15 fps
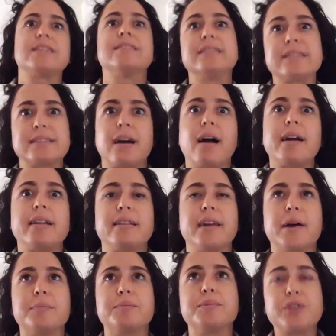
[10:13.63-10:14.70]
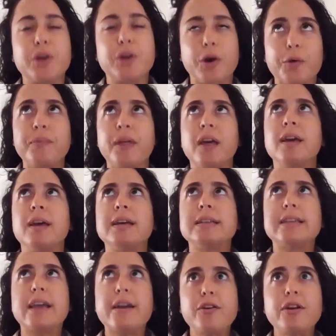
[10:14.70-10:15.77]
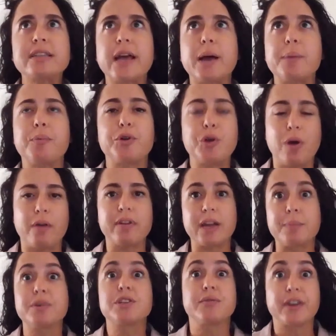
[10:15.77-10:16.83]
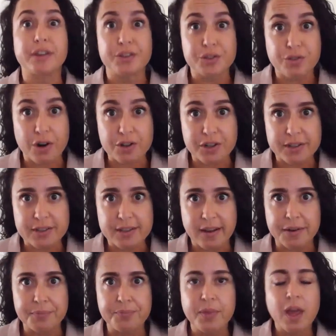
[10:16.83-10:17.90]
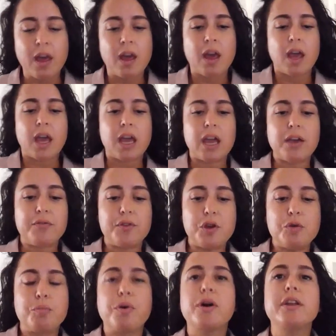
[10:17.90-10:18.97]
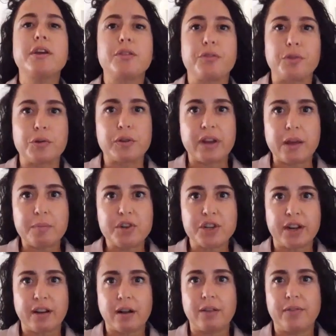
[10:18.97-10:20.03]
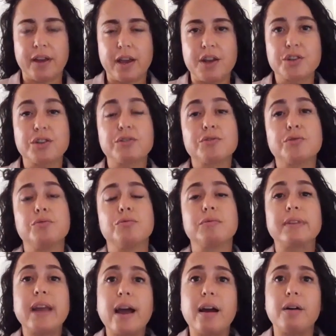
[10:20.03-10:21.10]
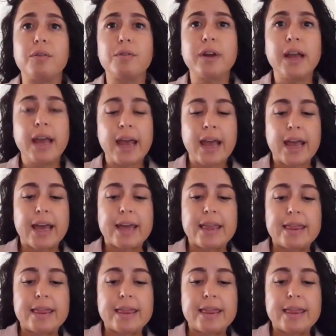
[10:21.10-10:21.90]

what's inside them. So say, for example, you have an image of a construction site. If you put it through an image identification tool now,